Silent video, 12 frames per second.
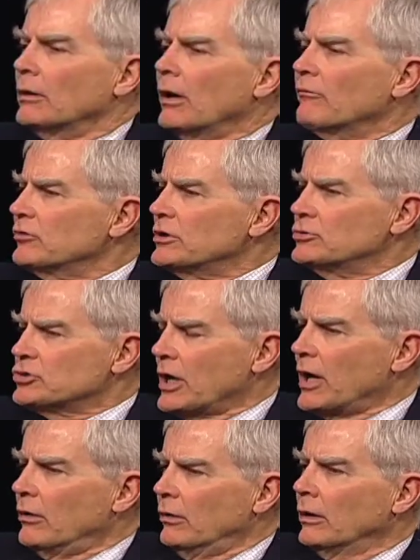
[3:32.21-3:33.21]
every
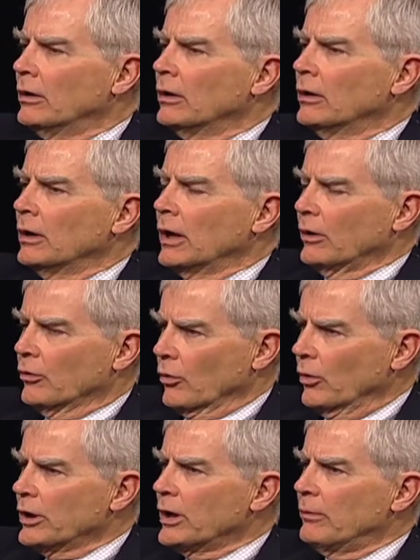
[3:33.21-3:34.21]
child
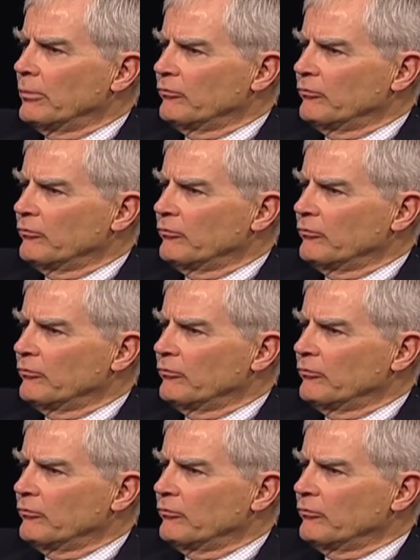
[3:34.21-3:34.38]
growing up,